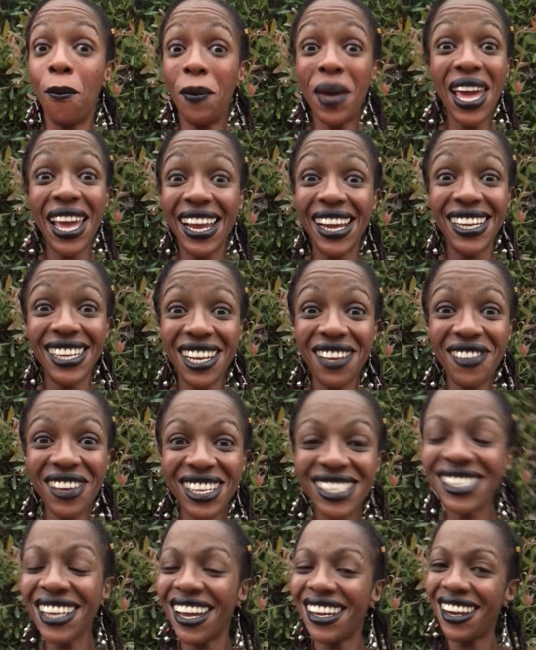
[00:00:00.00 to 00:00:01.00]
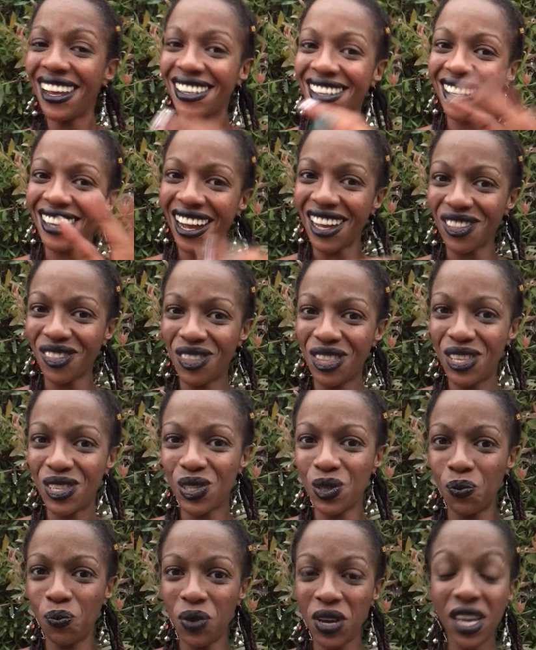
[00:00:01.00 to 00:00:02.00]
main event, and I got this
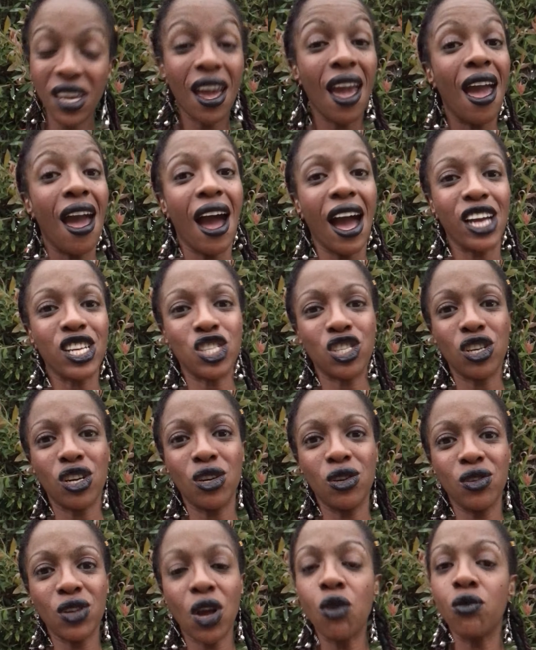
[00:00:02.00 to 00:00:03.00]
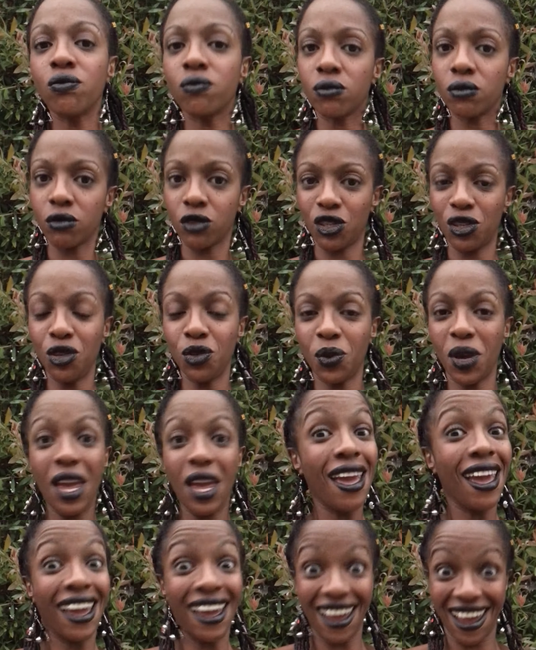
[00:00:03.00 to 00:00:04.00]
pick. I chose. Oh, excuse me.
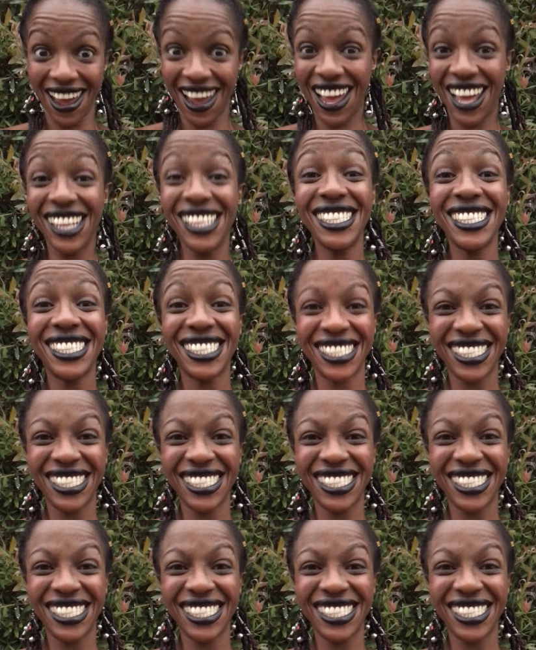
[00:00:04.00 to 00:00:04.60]
And